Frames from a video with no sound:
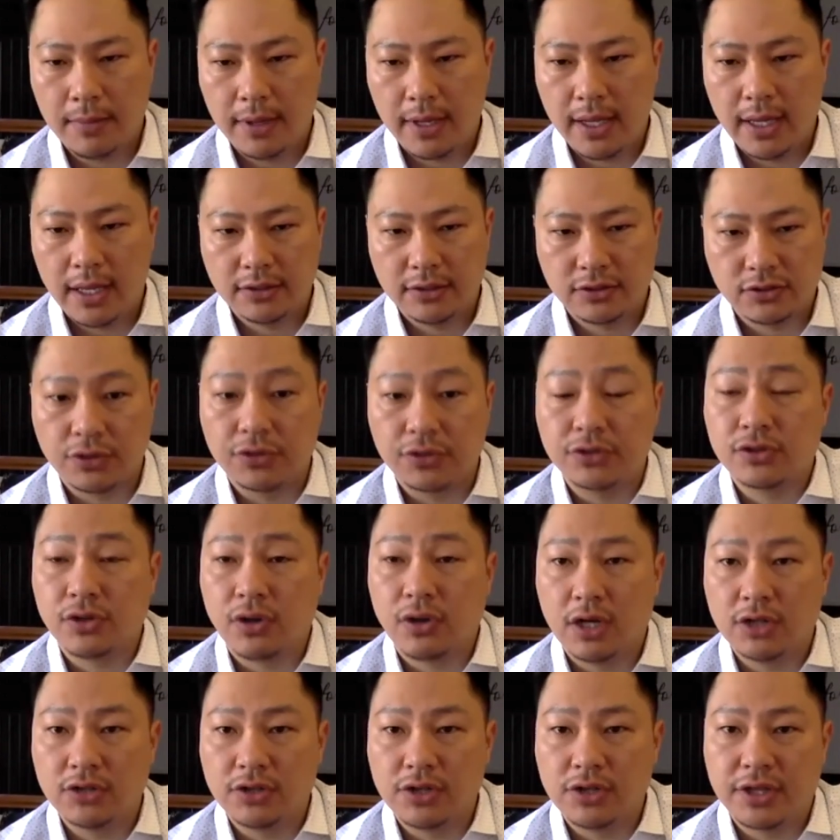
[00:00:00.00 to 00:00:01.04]
So
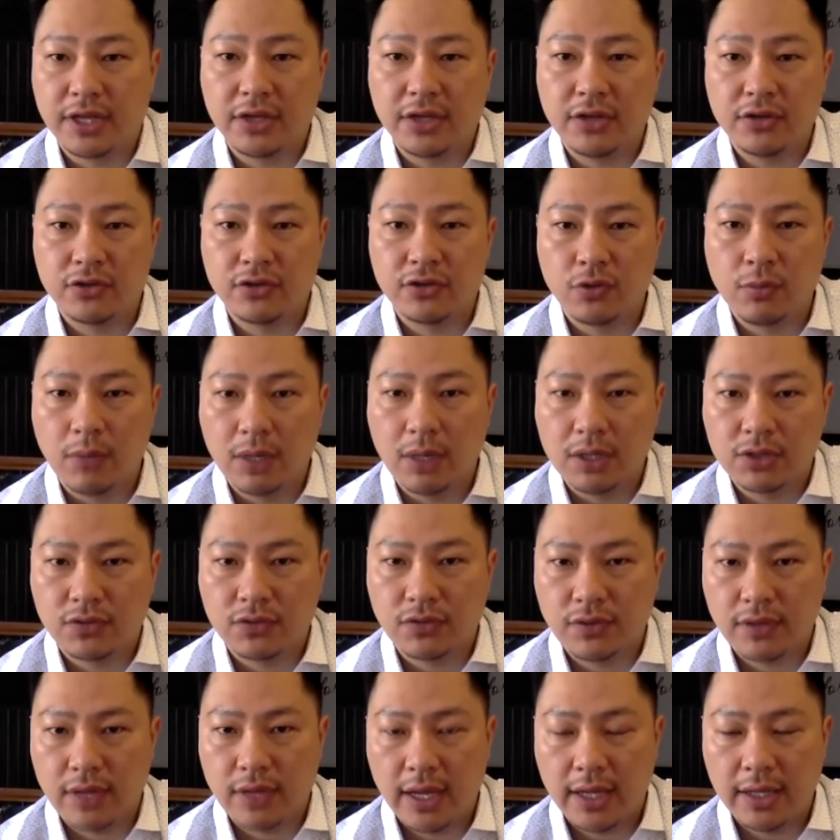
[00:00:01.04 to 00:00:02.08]
Andre, thank you so much for
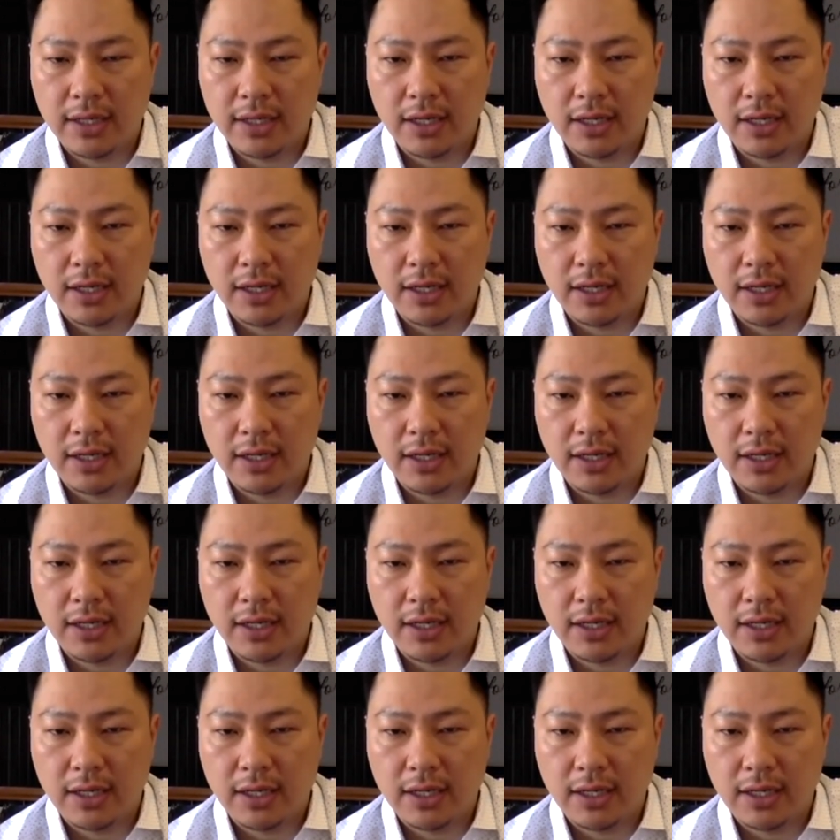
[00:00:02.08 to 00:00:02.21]
that.